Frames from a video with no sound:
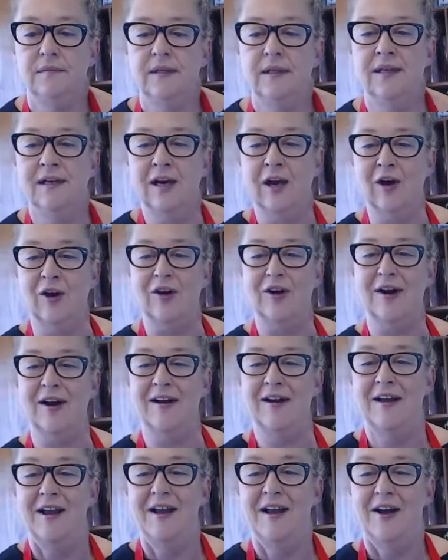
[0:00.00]
Laura,
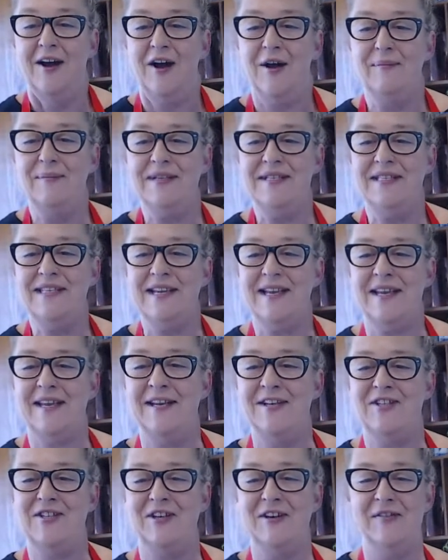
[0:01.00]
I miss that
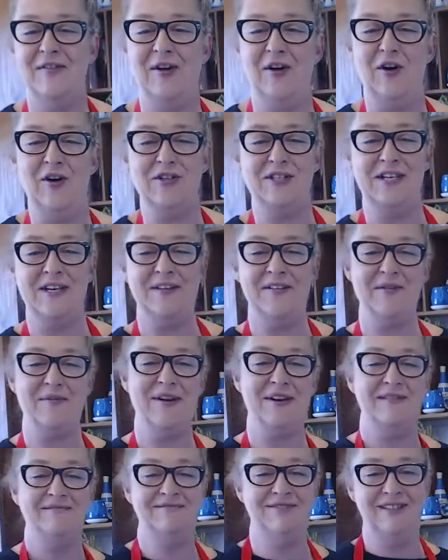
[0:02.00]
kitchen and the hottie and the
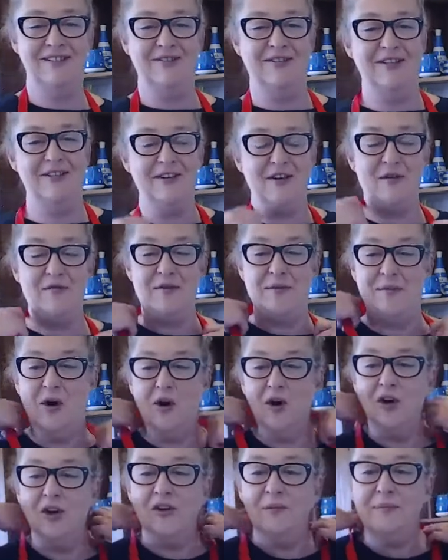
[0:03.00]
red. Well, I don't know if I'm
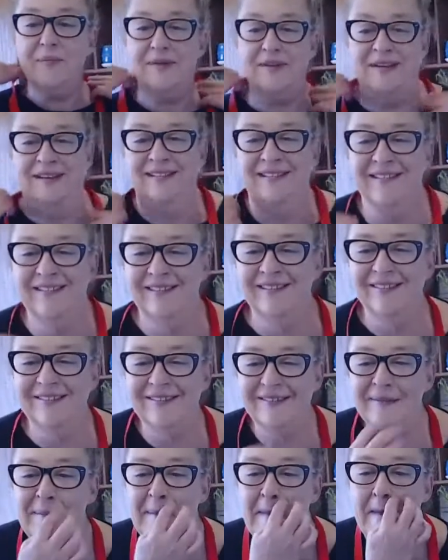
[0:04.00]
hot,
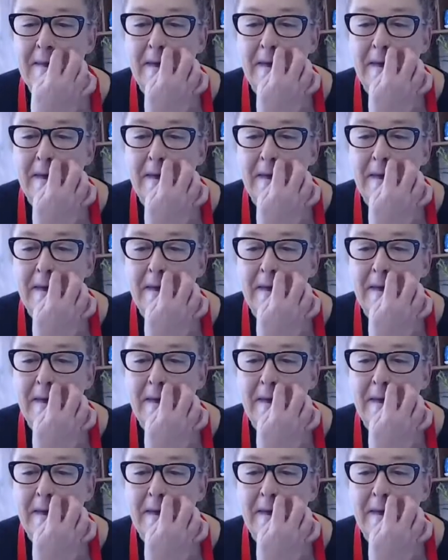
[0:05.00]
but